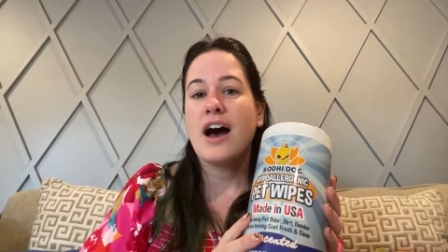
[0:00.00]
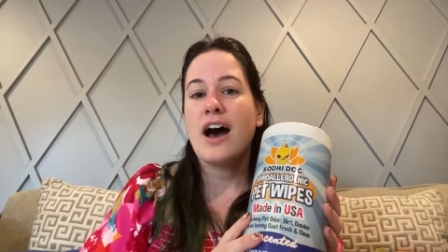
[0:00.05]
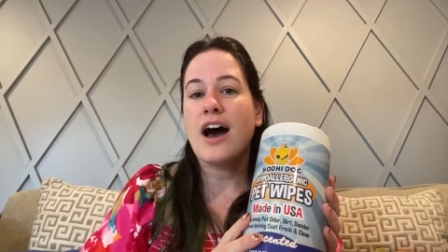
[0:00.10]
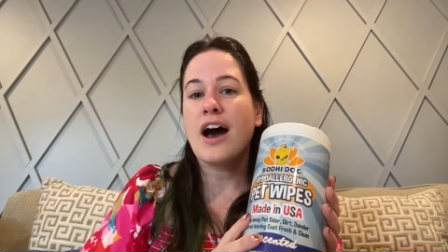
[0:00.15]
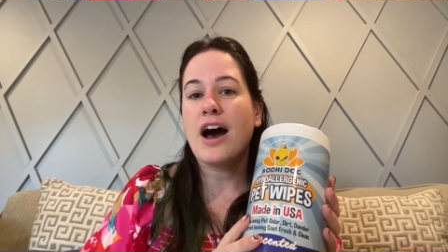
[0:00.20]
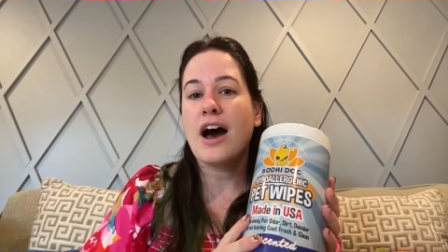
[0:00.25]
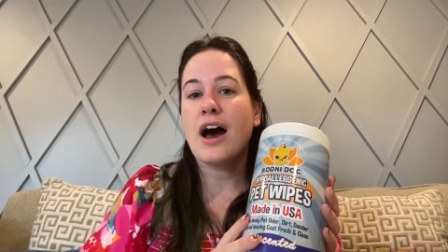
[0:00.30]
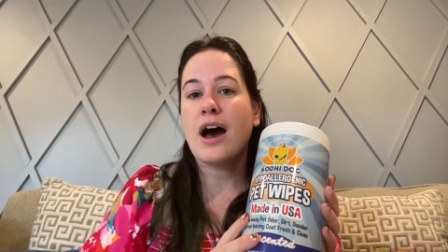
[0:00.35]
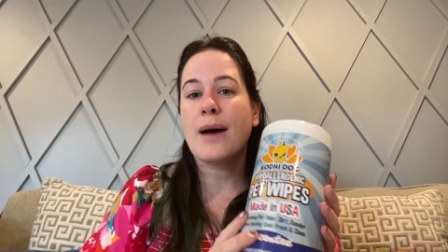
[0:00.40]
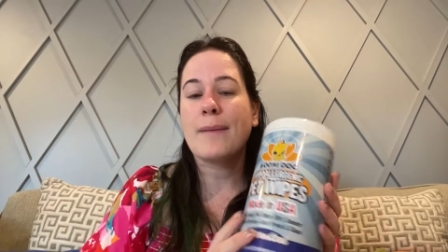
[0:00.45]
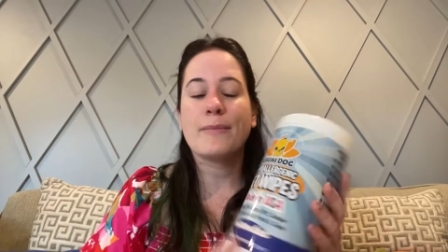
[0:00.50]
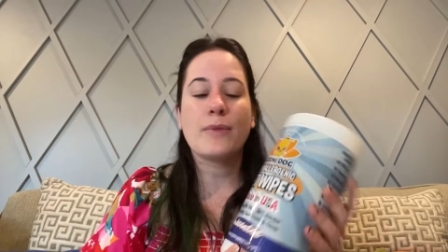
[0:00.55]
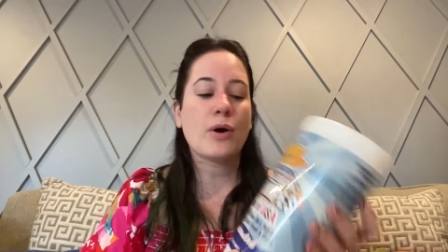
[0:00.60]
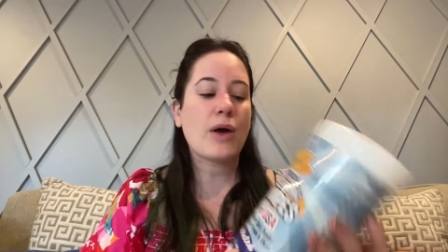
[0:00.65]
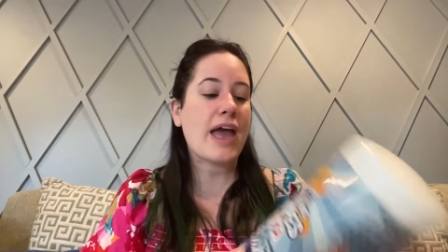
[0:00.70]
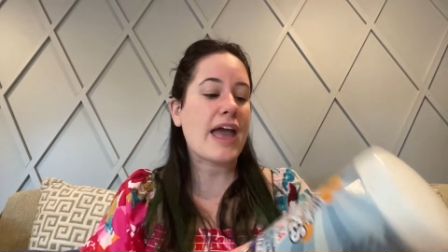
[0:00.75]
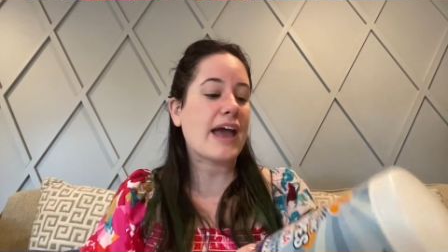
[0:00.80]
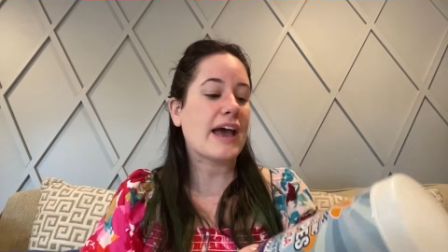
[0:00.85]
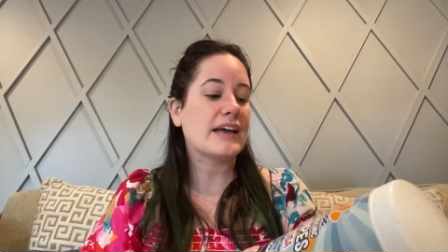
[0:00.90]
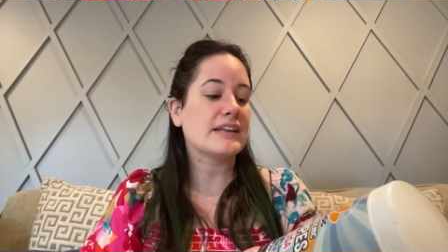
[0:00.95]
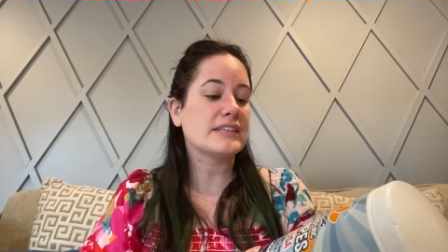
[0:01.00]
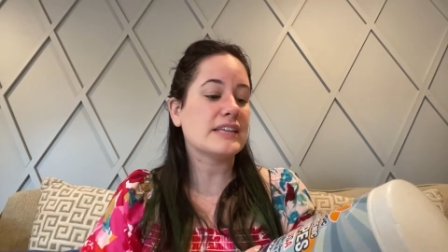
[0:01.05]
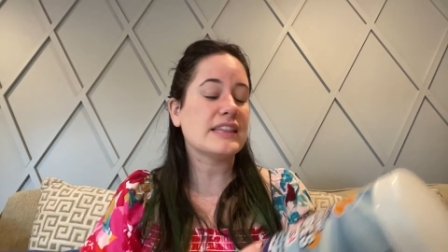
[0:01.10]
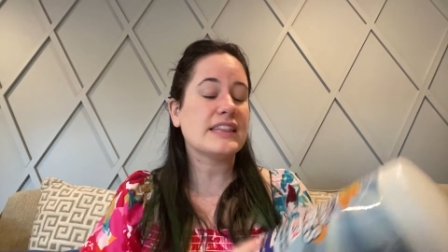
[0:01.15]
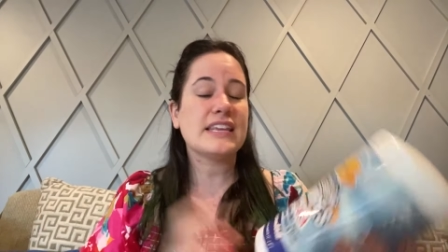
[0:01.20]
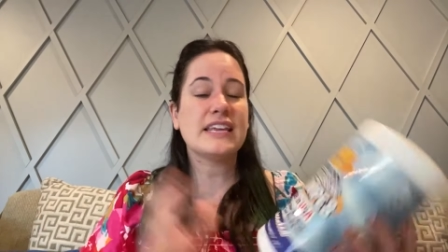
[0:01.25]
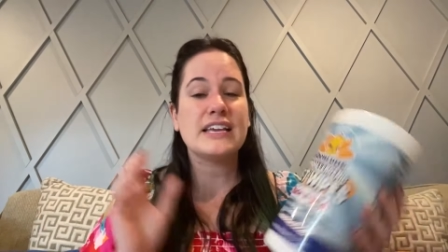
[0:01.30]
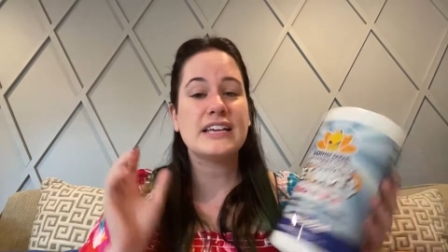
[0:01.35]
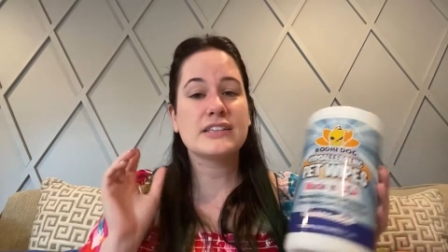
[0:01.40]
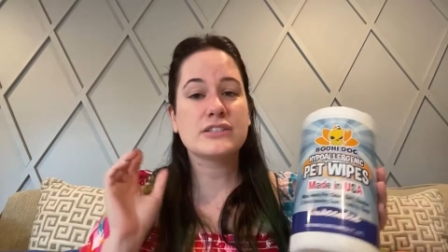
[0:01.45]
Um, and
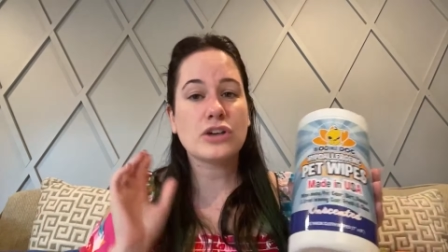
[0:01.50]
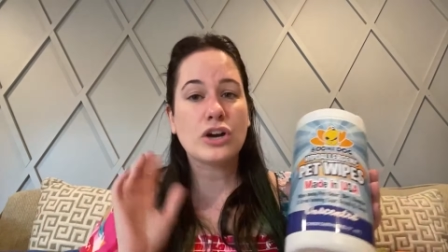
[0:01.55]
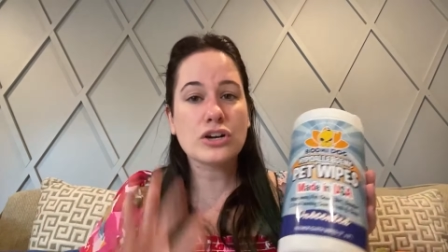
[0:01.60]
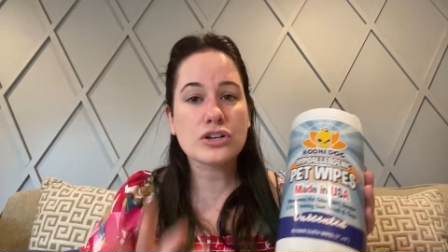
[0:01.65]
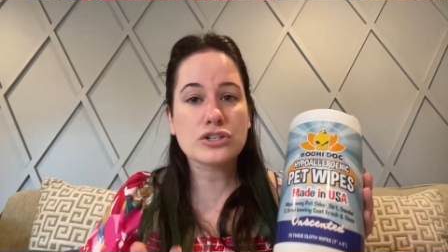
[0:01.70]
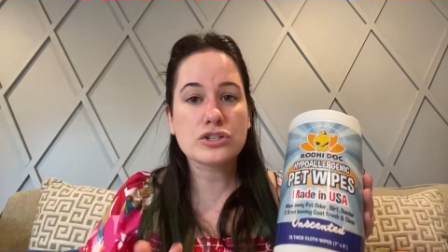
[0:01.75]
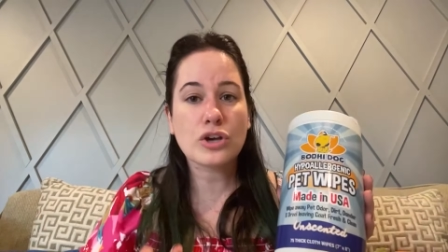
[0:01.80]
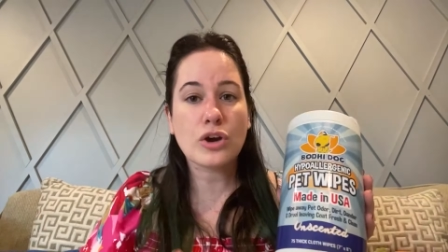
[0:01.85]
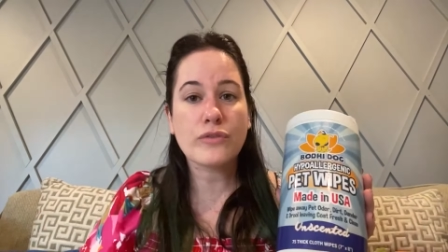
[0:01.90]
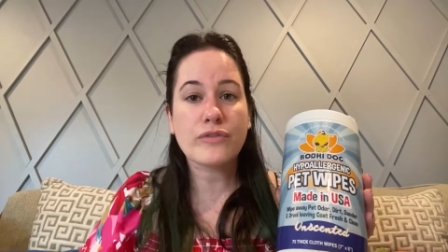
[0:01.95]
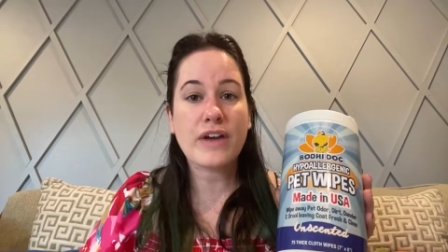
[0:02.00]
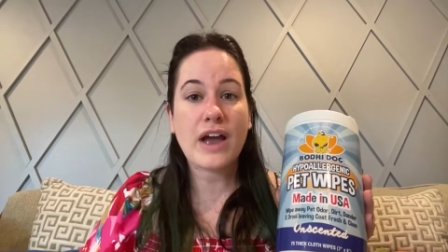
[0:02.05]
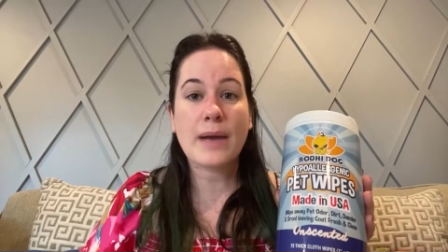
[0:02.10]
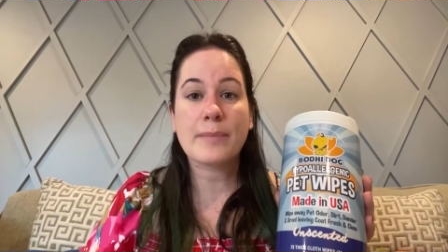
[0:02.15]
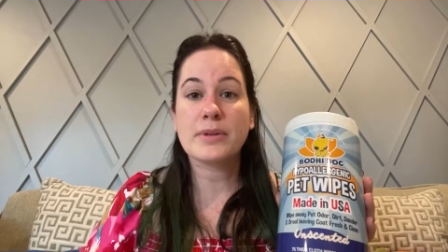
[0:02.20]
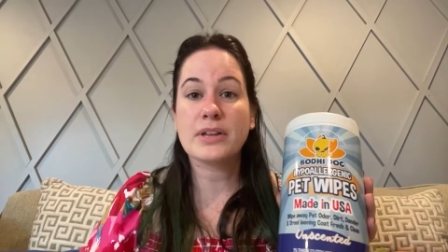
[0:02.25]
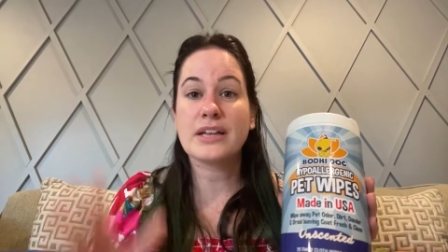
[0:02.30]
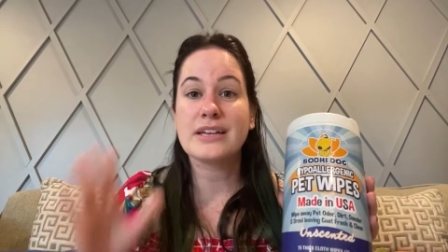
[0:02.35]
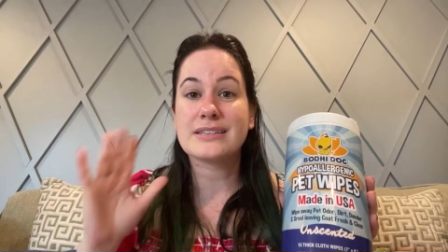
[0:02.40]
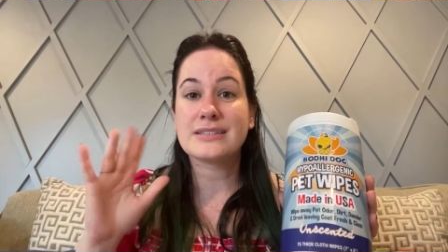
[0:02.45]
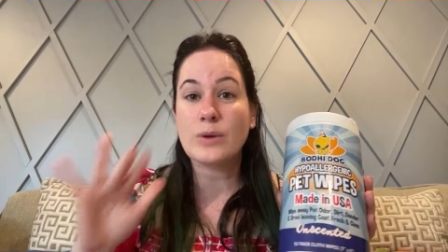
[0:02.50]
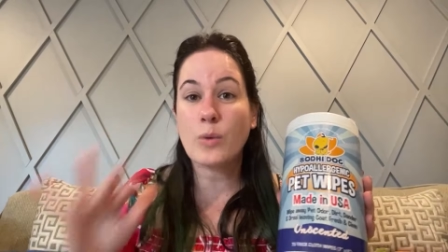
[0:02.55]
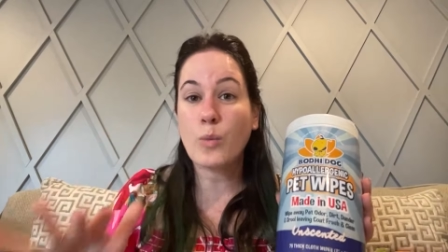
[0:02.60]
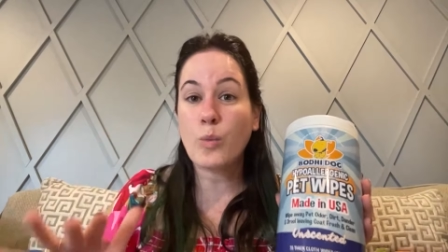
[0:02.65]
these are so fabulous.